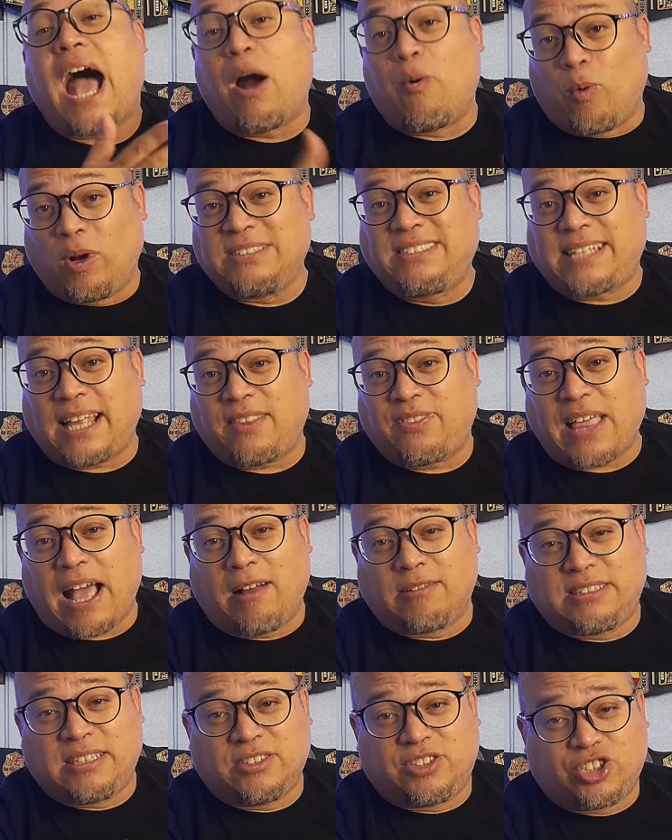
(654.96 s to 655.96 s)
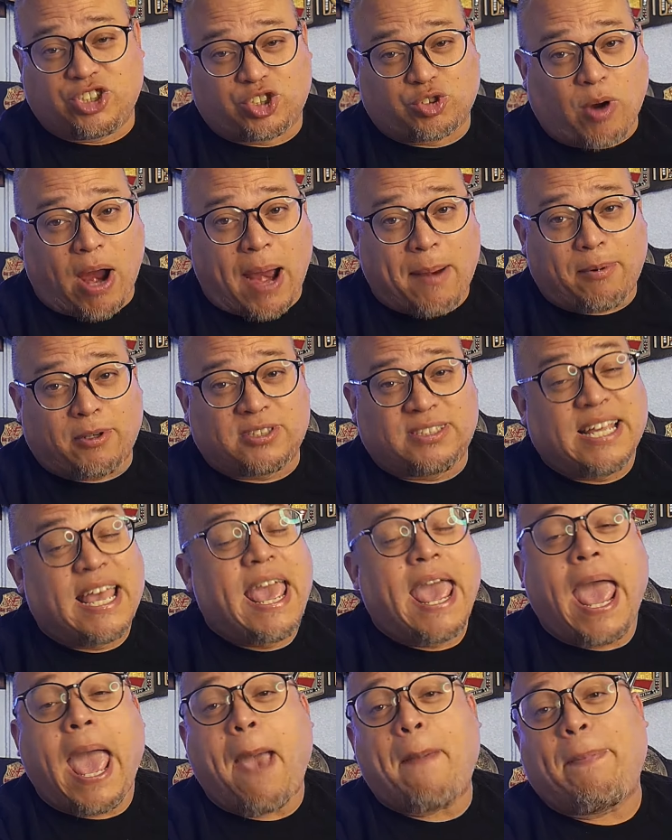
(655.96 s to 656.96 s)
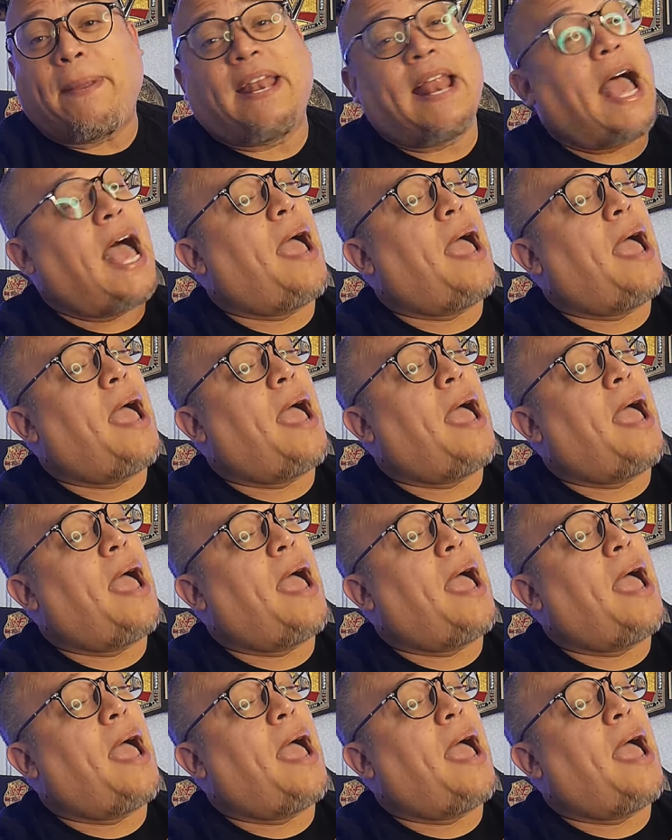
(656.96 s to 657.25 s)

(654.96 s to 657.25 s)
Once 10,000 subscribers happen,